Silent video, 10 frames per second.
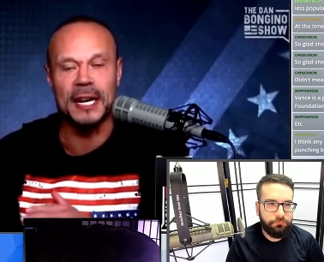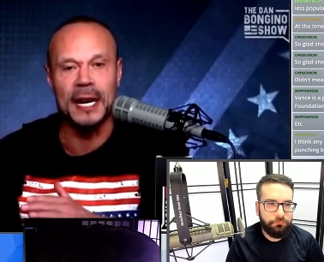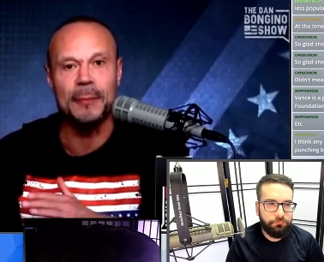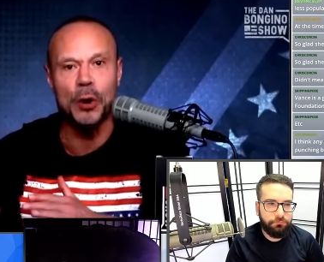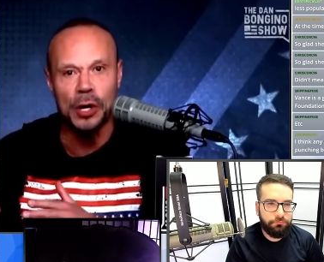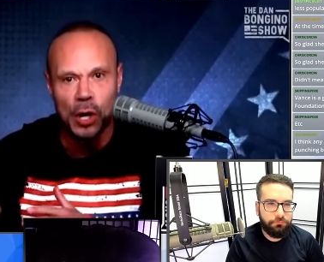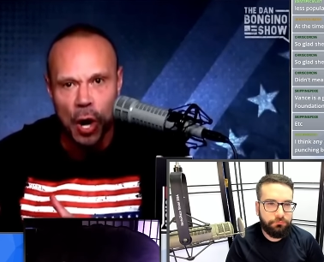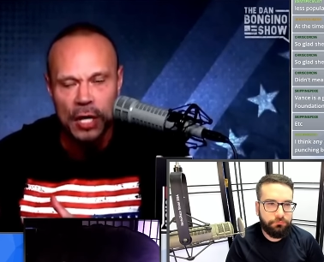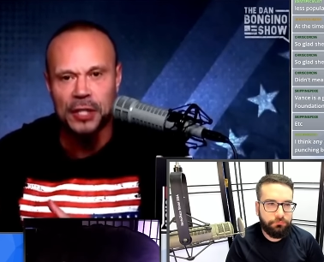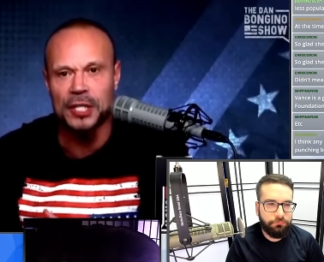Speaker 1: in a more
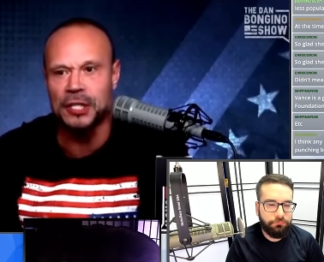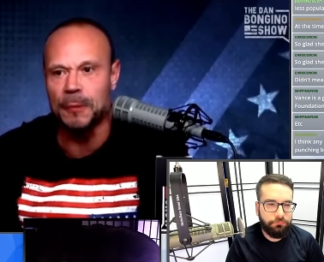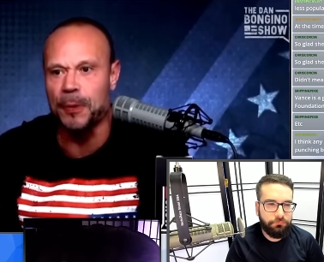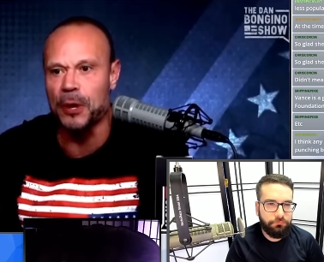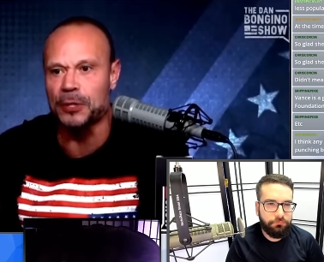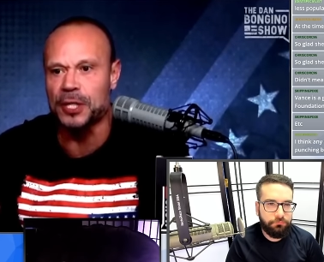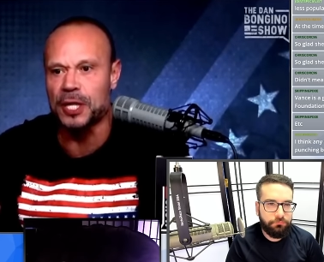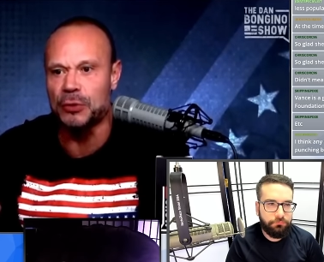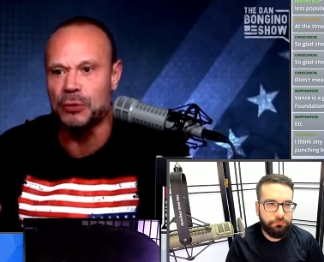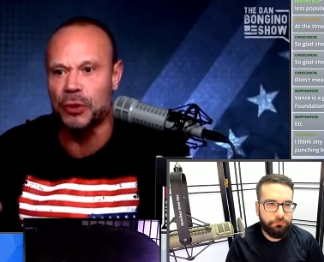cautious approach
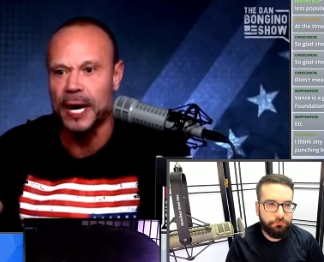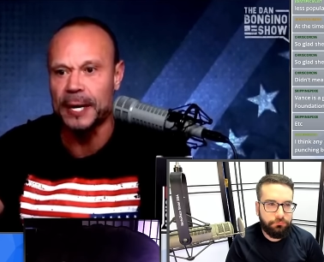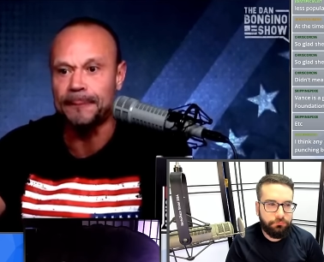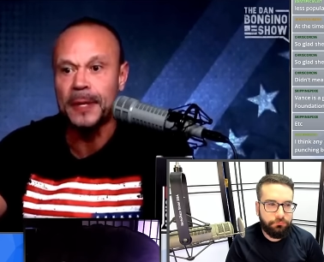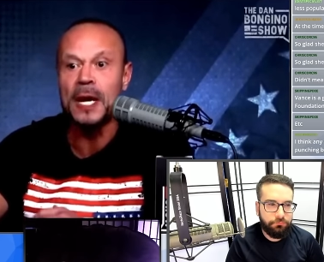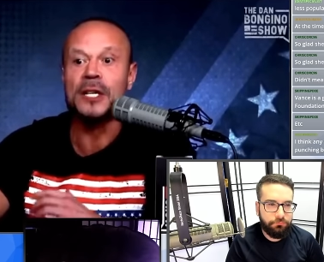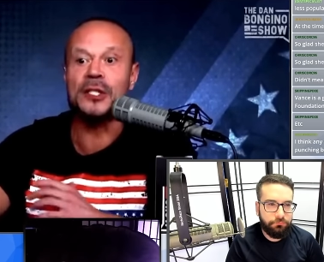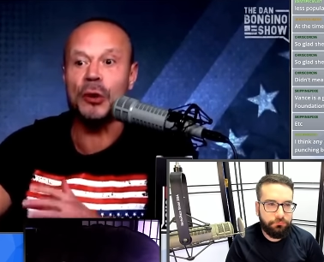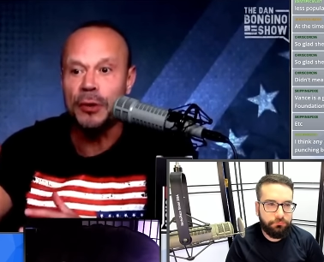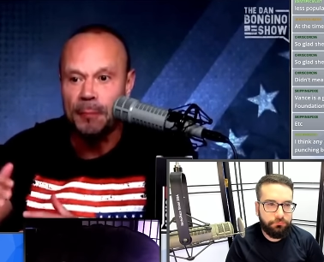to Ukraine.
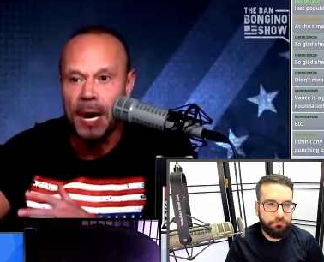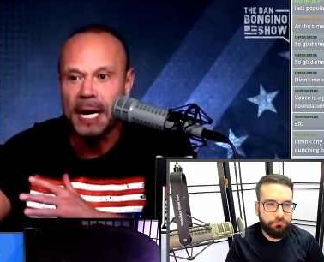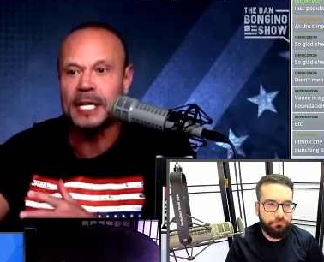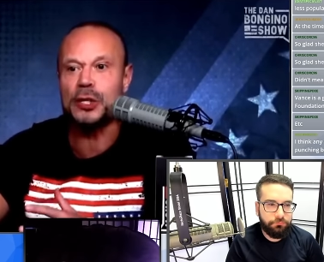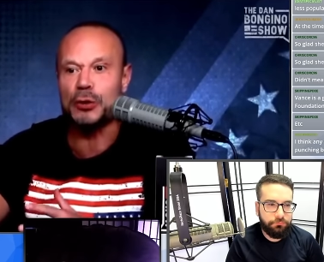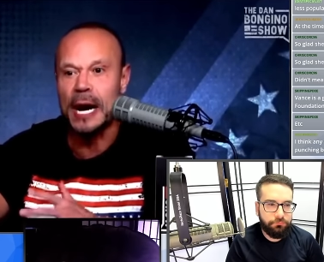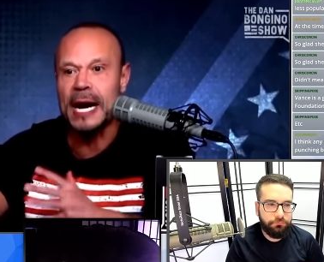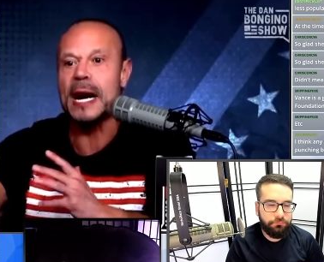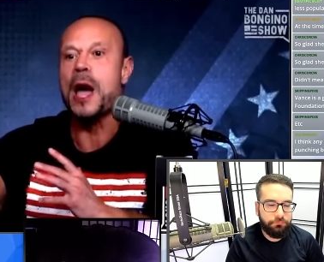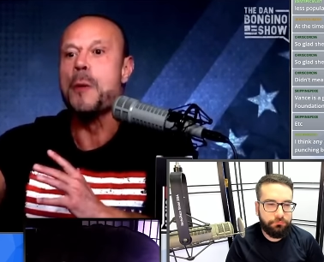So the money
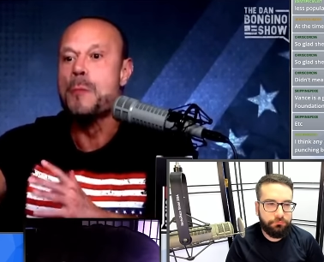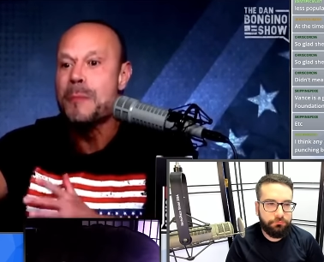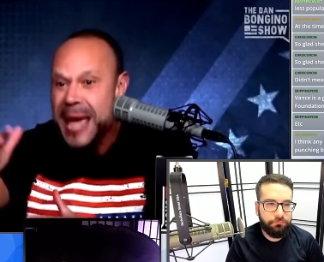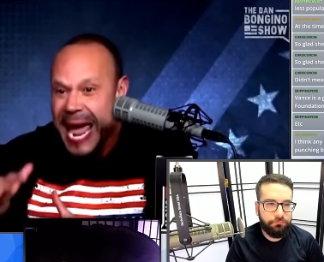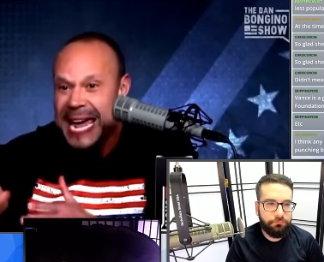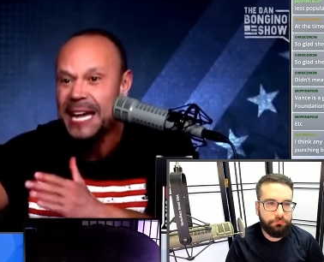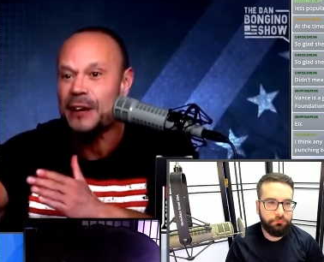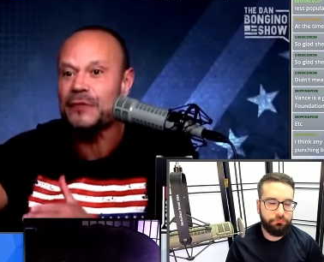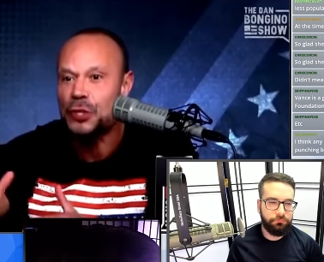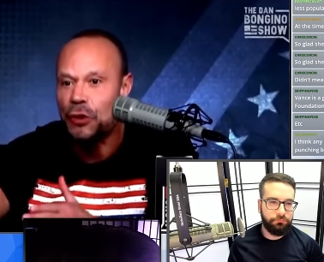train may
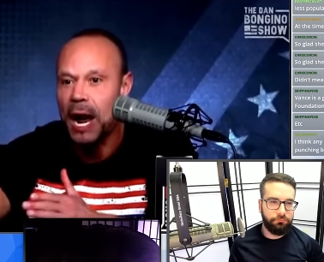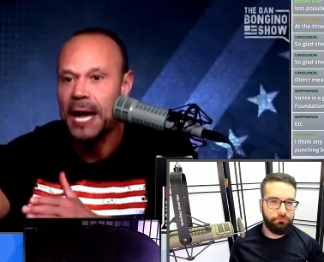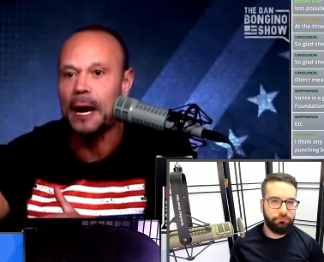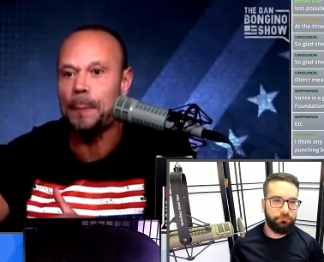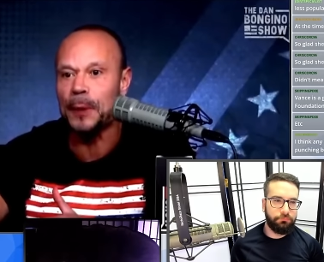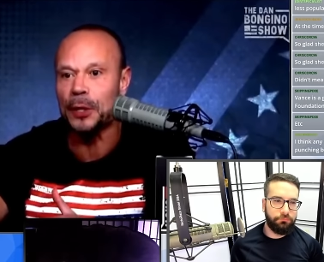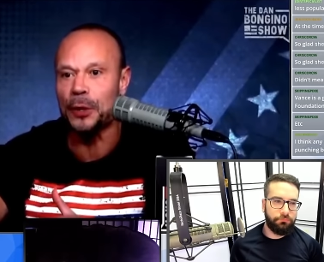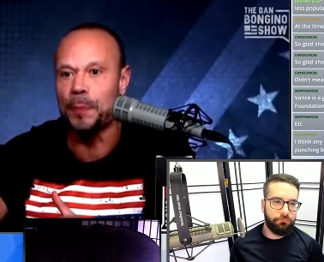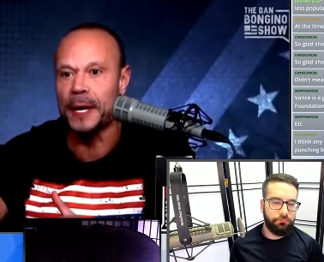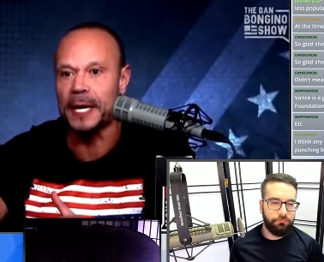have dried up a
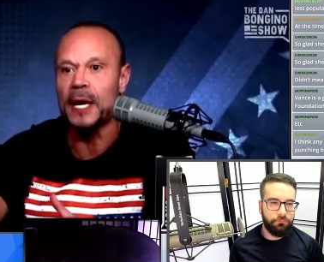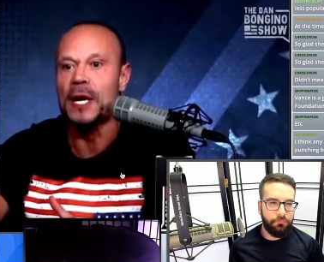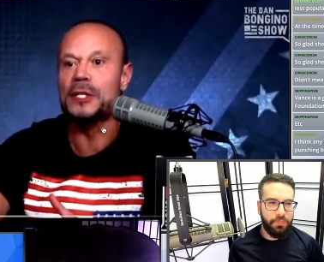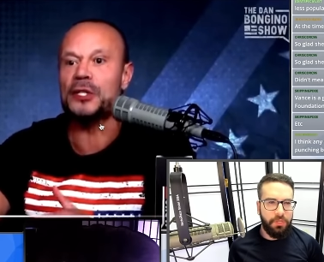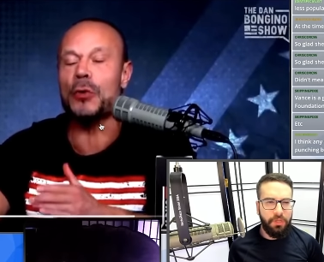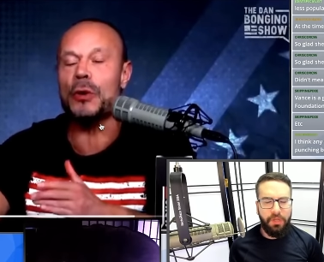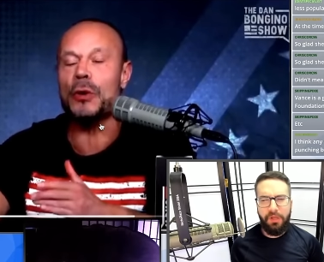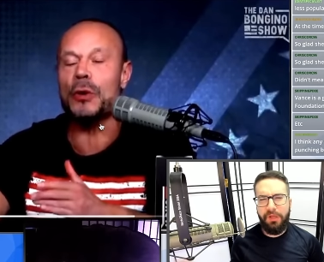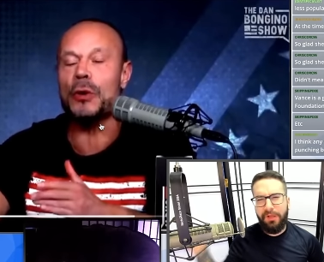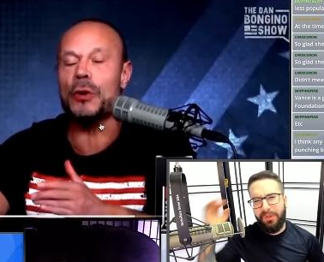little
Speaker 2: bit. So,
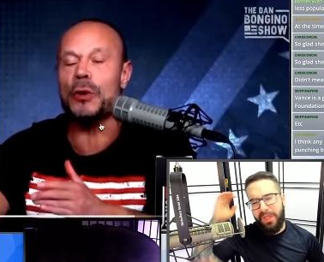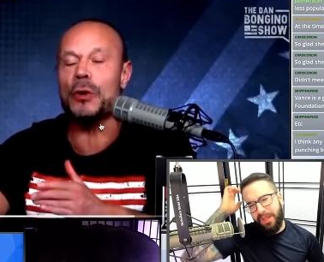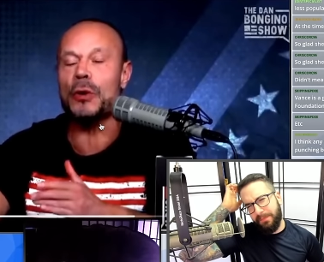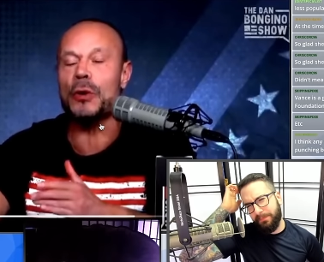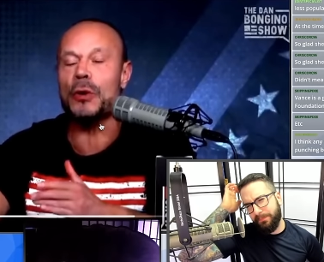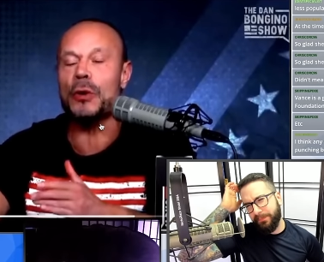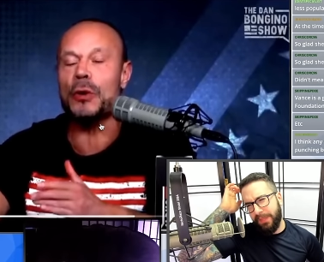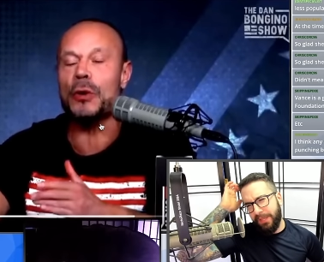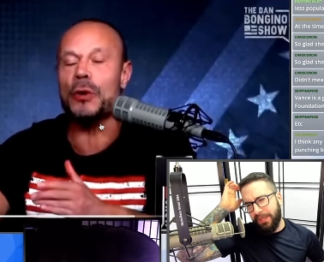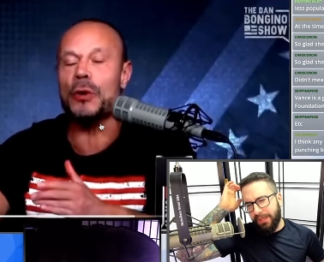okay,
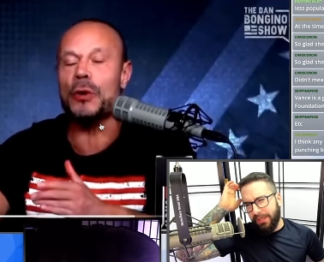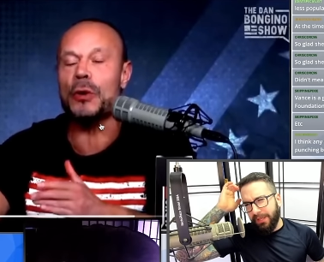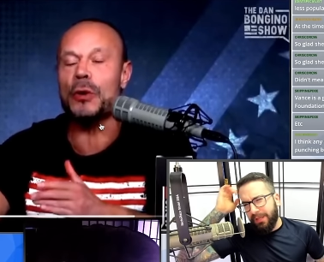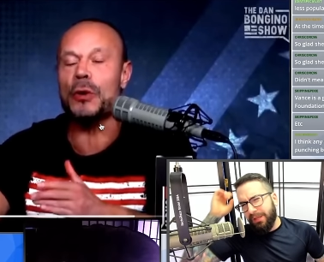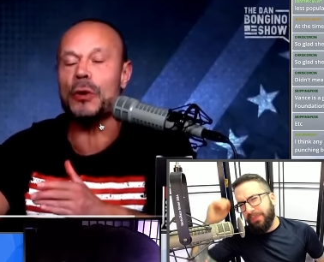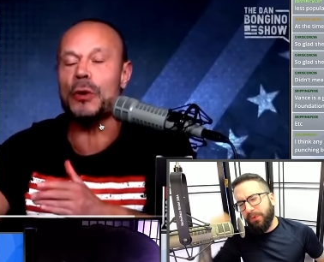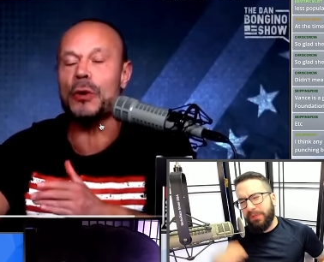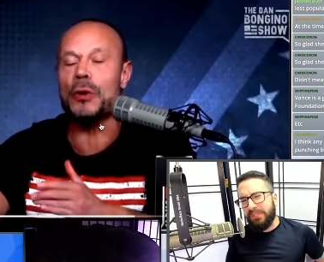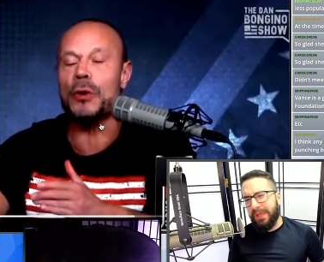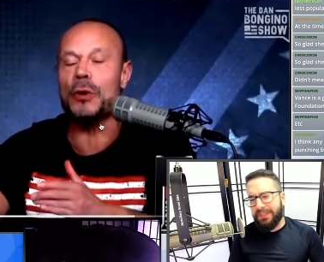the
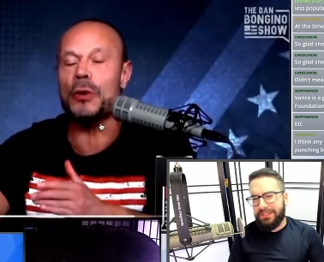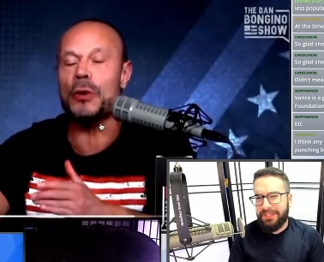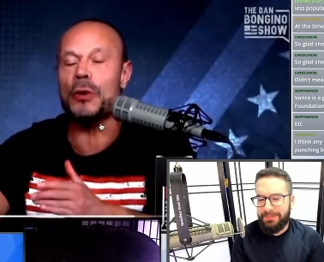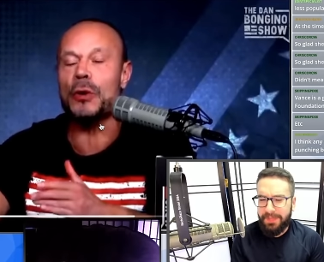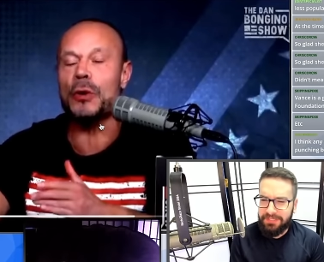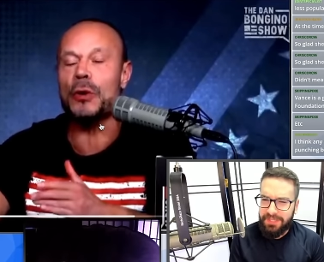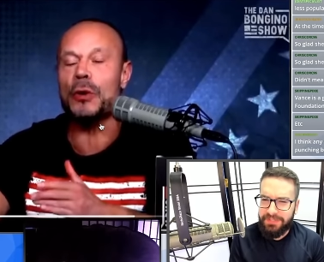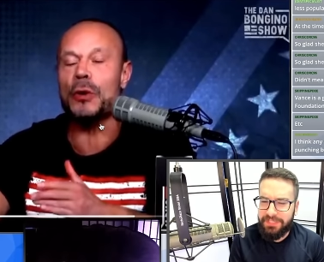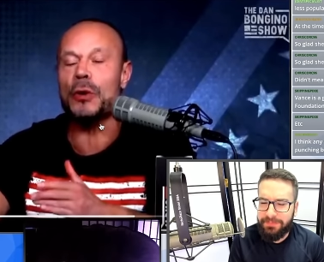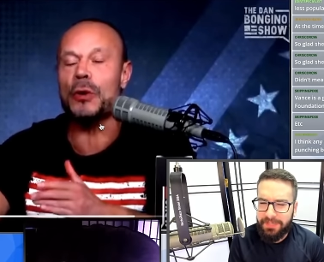reason why this doesn't make
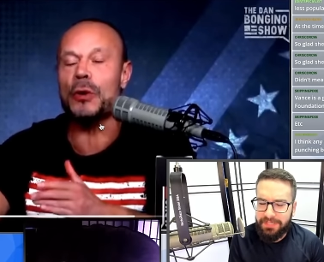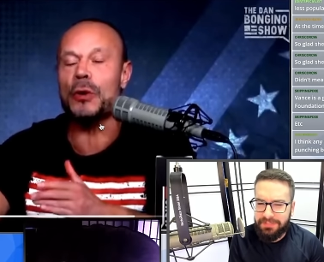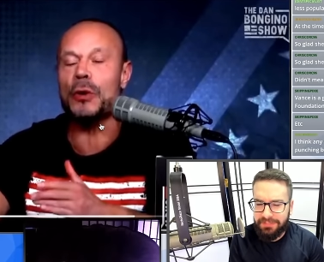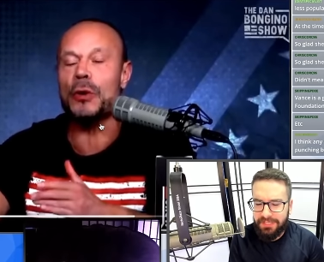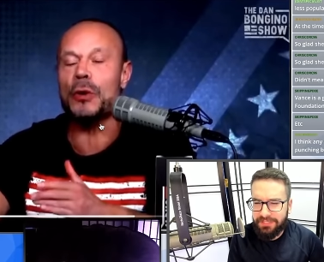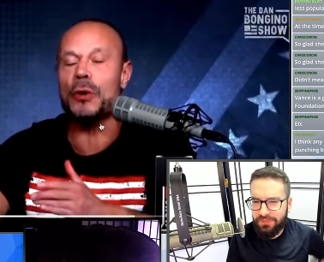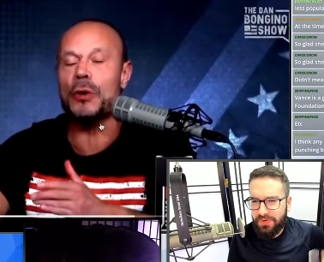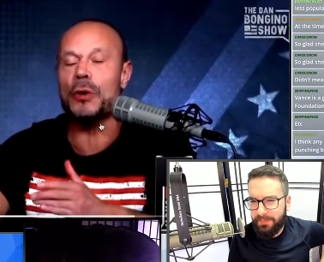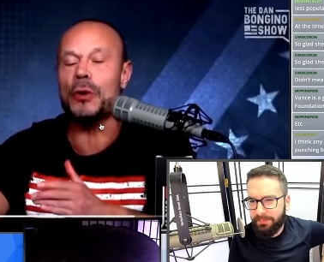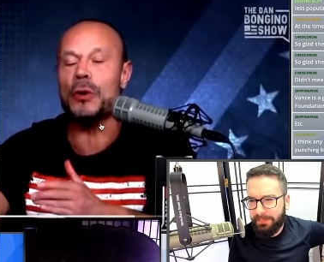sense is because doesn't
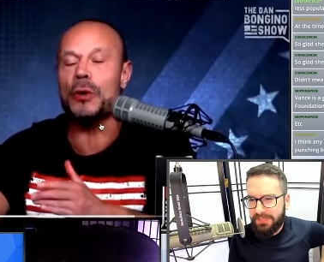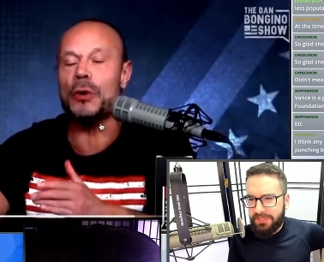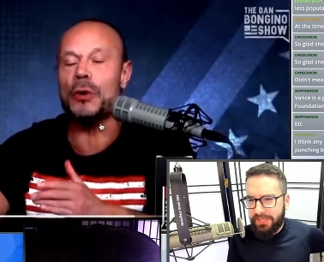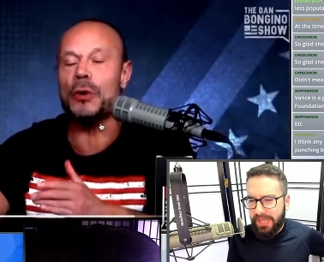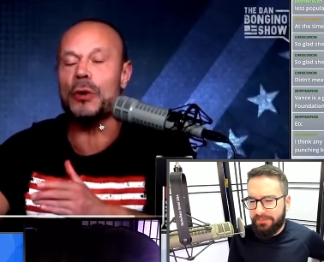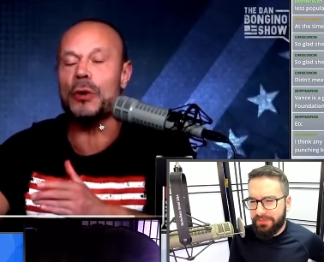Trump basically have the